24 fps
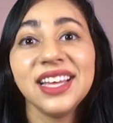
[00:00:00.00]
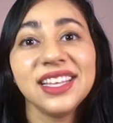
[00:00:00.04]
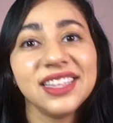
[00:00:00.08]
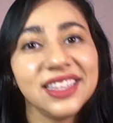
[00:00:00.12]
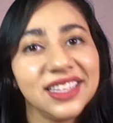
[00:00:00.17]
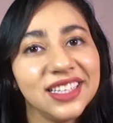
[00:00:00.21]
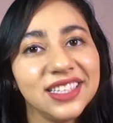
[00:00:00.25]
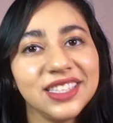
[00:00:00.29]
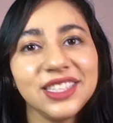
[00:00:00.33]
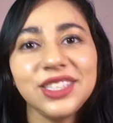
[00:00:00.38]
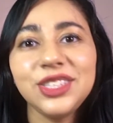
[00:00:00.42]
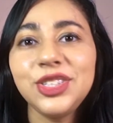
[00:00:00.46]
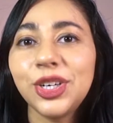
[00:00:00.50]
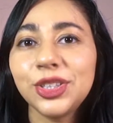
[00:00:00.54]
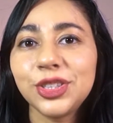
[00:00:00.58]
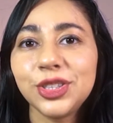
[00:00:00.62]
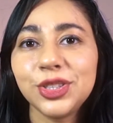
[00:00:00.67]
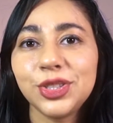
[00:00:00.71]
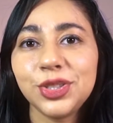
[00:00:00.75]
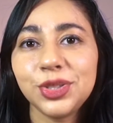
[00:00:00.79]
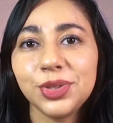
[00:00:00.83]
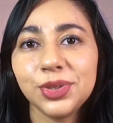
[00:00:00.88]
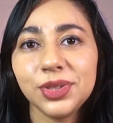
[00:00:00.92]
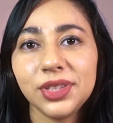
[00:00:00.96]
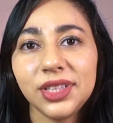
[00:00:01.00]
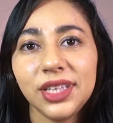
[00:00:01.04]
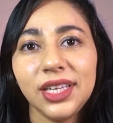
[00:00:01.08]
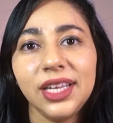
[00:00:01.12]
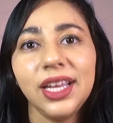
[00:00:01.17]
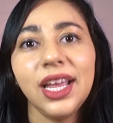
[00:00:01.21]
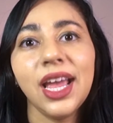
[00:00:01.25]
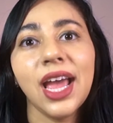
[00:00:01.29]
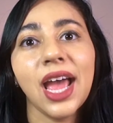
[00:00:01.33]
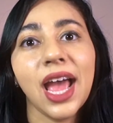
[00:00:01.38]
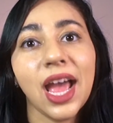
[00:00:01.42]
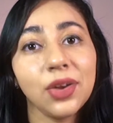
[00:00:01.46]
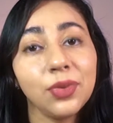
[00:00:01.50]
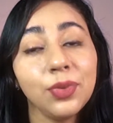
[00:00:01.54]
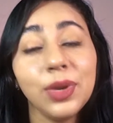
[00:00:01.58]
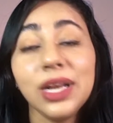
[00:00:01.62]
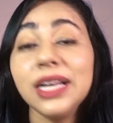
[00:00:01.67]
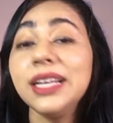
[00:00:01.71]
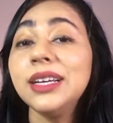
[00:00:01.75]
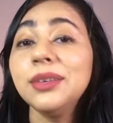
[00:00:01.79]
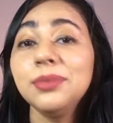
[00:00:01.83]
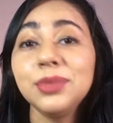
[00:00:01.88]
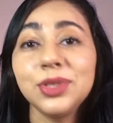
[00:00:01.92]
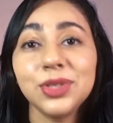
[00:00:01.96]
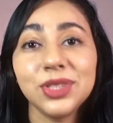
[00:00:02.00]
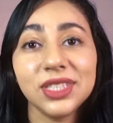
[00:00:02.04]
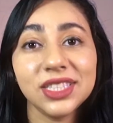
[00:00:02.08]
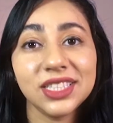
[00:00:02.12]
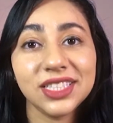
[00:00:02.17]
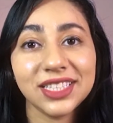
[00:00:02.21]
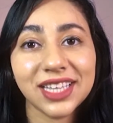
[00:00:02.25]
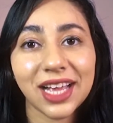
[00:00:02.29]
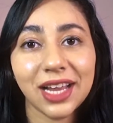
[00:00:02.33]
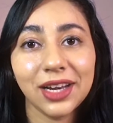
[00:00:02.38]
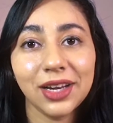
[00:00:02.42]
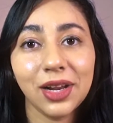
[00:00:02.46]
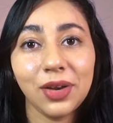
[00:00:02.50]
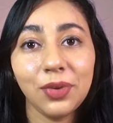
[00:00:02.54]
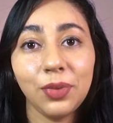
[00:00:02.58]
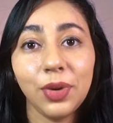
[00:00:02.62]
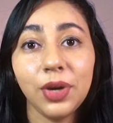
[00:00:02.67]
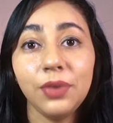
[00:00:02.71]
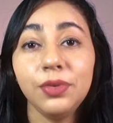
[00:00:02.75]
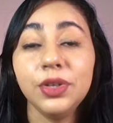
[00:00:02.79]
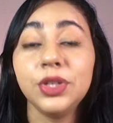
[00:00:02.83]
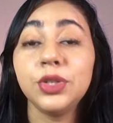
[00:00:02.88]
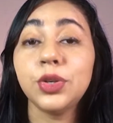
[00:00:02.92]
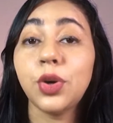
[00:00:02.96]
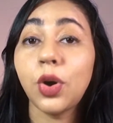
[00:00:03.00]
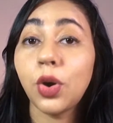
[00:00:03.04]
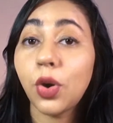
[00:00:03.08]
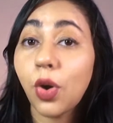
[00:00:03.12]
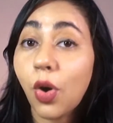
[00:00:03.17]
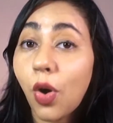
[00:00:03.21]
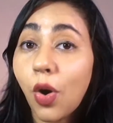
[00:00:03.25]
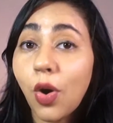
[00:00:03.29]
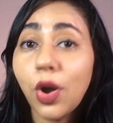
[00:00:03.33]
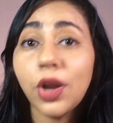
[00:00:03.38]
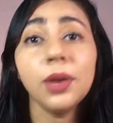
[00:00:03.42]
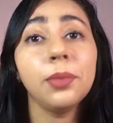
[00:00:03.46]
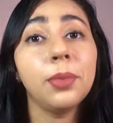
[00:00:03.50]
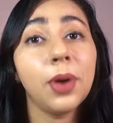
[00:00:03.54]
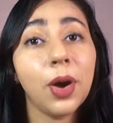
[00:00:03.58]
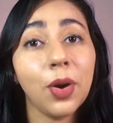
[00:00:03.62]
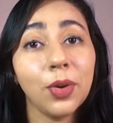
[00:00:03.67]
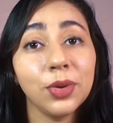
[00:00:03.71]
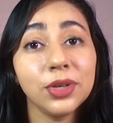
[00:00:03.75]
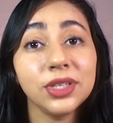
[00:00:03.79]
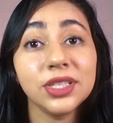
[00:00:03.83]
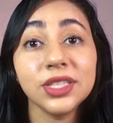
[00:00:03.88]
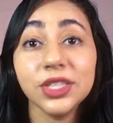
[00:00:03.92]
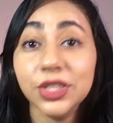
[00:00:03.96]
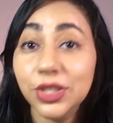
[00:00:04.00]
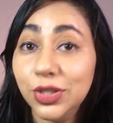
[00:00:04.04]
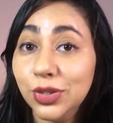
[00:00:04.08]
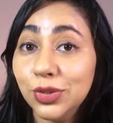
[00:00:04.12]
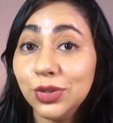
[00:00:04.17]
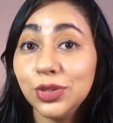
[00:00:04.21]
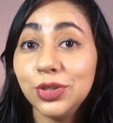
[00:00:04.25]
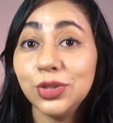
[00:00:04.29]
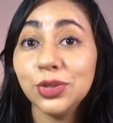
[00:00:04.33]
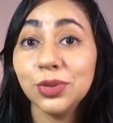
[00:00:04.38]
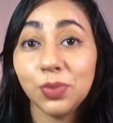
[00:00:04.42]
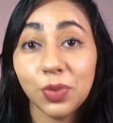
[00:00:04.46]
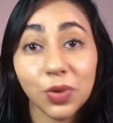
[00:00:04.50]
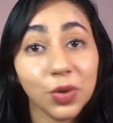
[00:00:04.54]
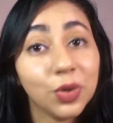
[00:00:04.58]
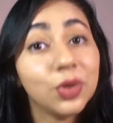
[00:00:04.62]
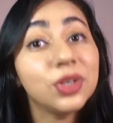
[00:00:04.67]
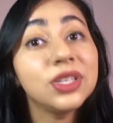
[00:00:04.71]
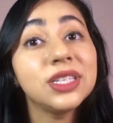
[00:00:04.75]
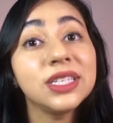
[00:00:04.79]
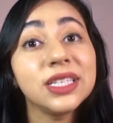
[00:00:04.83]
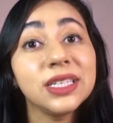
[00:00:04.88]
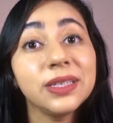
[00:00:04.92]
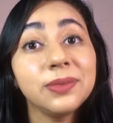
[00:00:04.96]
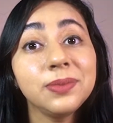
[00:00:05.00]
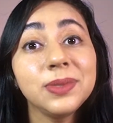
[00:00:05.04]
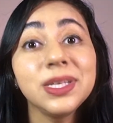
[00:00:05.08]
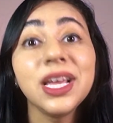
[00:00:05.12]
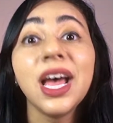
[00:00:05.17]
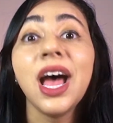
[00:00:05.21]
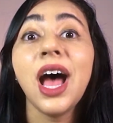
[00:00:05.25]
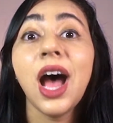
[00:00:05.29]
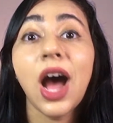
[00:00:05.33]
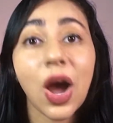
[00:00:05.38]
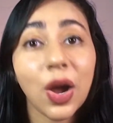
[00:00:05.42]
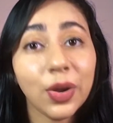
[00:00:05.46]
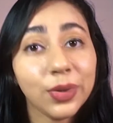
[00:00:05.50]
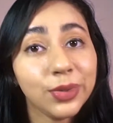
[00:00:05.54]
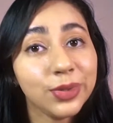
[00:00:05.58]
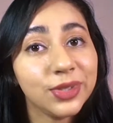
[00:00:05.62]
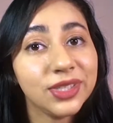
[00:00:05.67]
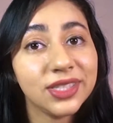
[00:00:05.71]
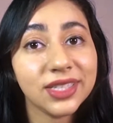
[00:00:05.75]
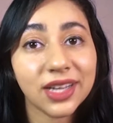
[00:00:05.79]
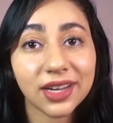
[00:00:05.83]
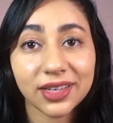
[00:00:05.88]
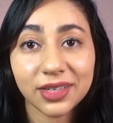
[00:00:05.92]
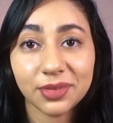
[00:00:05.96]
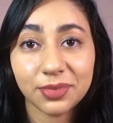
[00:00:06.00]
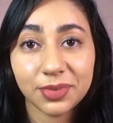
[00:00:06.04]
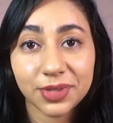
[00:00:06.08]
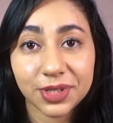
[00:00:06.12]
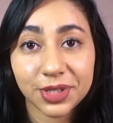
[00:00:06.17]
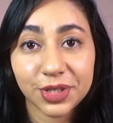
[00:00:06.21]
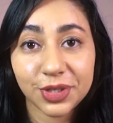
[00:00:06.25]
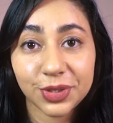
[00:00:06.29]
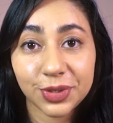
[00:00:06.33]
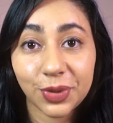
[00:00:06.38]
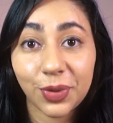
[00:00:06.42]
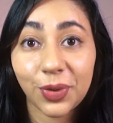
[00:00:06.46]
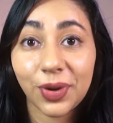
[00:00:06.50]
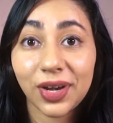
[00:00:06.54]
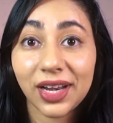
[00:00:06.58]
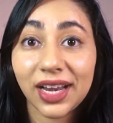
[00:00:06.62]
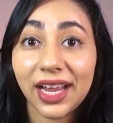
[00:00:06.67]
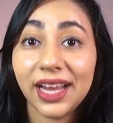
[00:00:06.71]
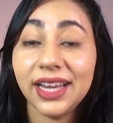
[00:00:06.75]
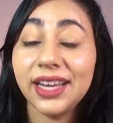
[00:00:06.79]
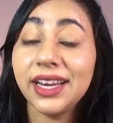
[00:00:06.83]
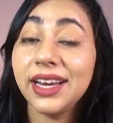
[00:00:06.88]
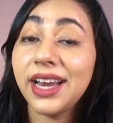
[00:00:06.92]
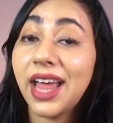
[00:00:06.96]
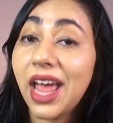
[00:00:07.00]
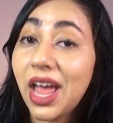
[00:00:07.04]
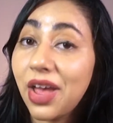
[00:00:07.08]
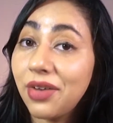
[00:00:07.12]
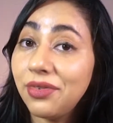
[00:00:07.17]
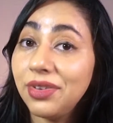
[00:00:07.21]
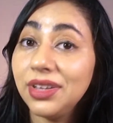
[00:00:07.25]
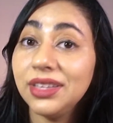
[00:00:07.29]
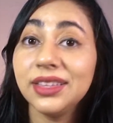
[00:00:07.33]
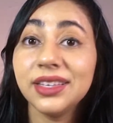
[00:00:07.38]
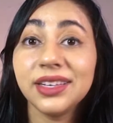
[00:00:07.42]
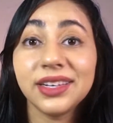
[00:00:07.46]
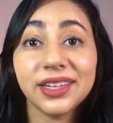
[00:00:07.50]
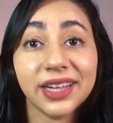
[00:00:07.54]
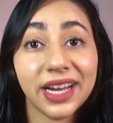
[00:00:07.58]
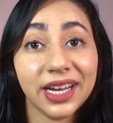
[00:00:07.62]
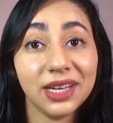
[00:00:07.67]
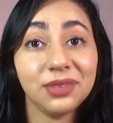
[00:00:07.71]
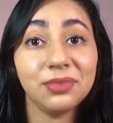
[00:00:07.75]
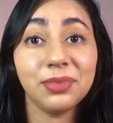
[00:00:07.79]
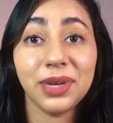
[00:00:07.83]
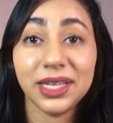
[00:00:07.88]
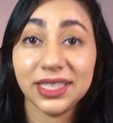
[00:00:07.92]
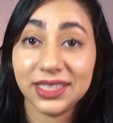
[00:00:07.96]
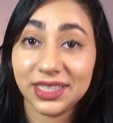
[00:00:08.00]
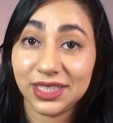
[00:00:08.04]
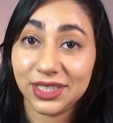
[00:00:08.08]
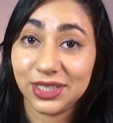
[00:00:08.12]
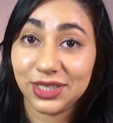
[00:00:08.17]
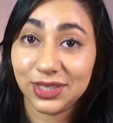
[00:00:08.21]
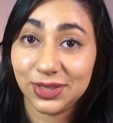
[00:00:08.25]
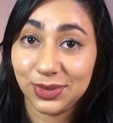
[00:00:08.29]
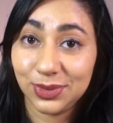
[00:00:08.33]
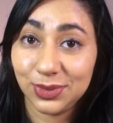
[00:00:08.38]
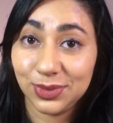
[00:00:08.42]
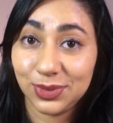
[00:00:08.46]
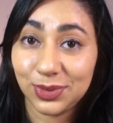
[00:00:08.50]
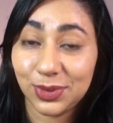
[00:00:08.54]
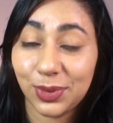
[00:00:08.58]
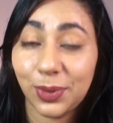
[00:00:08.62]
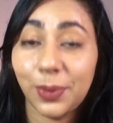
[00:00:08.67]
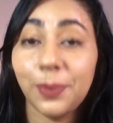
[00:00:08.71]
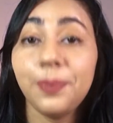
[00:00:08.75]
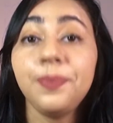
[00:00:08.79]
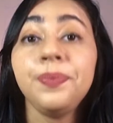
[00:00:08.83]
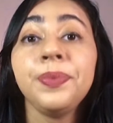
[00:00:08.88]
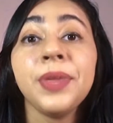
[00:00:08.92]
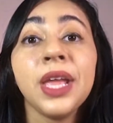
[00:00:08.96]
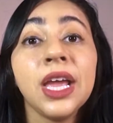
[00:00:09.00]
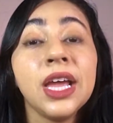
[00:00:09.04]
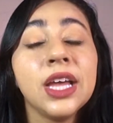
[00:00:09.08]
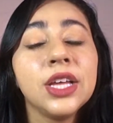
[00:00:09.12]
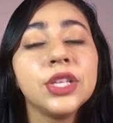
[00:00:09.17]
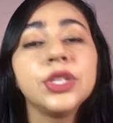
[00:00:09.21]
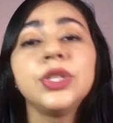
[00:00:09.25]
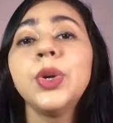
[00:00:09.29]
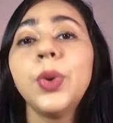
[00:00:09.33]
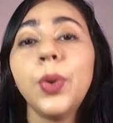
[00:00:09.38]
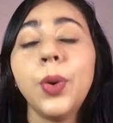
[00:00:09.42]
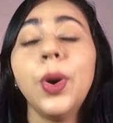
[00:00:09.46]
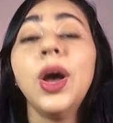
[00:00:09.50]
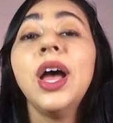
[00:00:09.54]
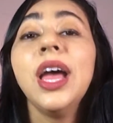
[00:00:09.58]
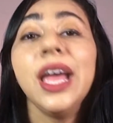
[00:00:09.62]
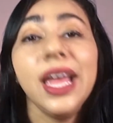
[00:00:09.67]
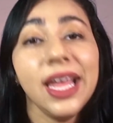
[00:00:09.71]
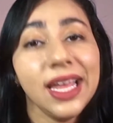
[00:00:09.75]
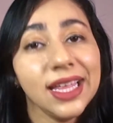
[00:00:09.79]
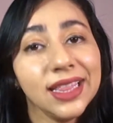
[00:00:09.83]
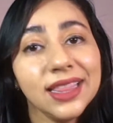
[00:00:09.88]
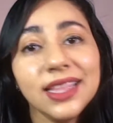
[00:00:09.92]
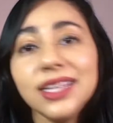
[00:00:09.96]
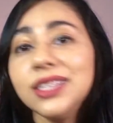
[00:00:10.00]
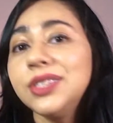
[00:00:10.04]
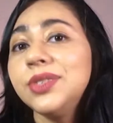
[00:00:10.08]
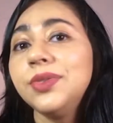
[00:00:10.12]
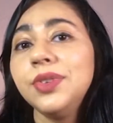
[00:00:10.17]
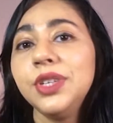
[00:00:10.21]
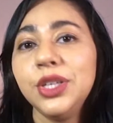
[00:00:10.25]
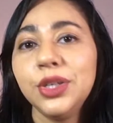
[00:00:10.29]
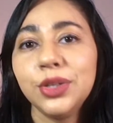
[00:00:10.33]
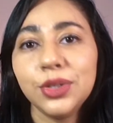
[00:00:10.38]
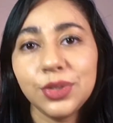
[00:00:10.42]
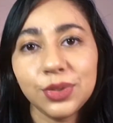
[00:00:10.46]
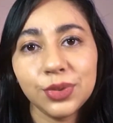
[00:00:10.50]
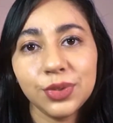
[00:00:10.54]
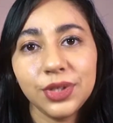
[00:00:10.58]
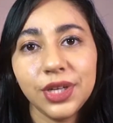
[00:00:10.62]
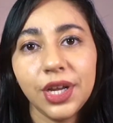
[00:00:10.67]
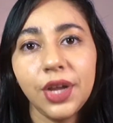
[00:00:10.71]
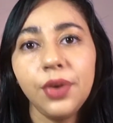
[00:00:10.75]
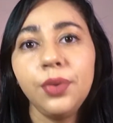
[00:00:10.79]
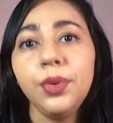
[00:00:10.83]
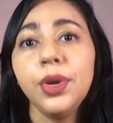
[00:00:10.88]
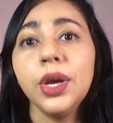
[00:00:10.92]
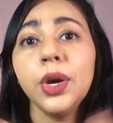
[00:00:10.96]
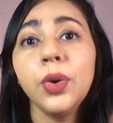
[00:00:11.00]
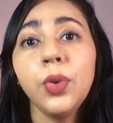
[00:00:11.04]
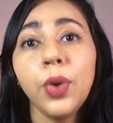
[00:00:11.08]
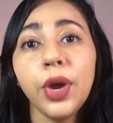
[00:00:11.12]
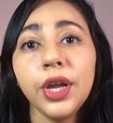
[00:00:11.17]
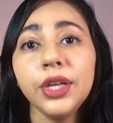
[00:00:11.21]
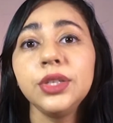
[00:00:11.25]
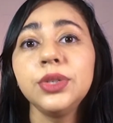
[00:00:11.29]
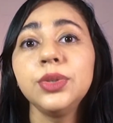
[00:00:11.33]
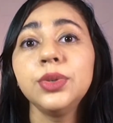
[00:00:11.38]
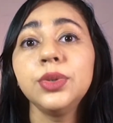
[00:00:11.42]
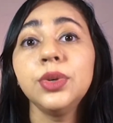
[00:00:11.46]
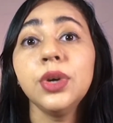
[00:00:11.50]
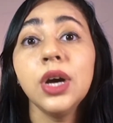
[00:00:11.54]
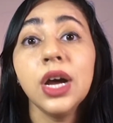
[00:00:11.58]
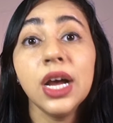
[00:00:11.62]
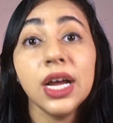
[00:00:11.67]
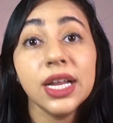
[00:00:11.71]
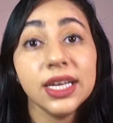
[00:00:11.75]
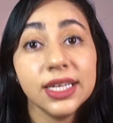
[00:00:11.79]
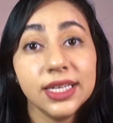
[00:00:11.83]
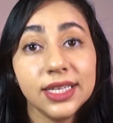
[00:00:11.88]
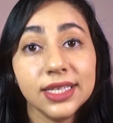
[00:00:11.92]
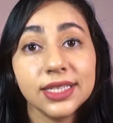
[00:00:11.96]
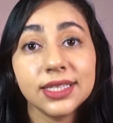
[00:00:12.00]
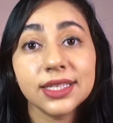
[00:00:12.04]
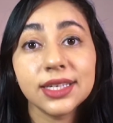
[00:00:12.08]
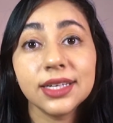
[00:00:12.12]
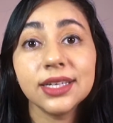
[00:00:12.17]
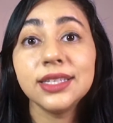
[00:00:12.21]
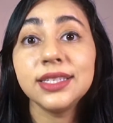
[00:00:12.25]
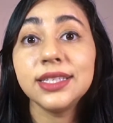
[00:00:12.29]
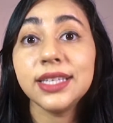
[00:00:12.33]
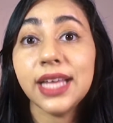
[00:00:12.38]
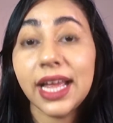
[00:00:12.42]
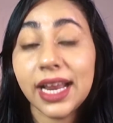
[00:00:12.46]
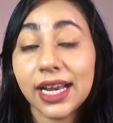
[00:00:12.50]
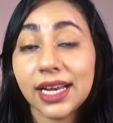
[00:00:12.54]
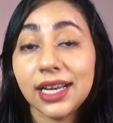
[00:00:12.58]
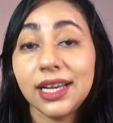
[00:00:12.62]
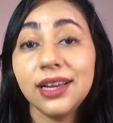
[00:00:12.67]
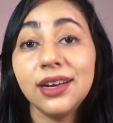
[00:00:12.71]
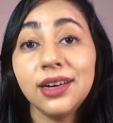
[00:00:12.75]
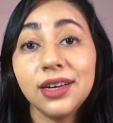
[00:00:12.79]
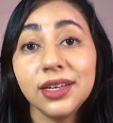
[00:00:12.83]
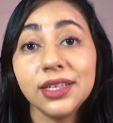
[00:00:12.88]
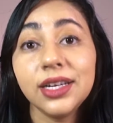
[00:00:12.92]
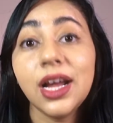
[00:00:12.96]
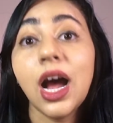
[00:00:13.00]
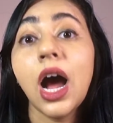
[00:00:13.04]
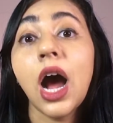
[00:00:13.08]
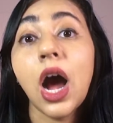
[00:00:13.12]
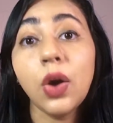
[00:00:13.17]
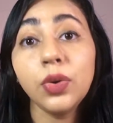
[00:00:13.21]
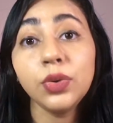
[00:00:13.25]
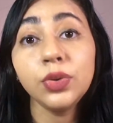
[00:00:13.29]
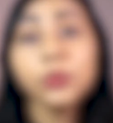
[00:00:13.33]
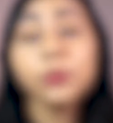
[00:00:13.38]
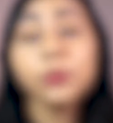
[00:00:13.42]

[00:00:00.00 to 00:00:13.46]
this is Dr. Shruti and welcome to this channel where we talk all about YouTube growth tips, how to start a business online and having the right mindset to do so. So in this video today, we are going to discuss and learn how to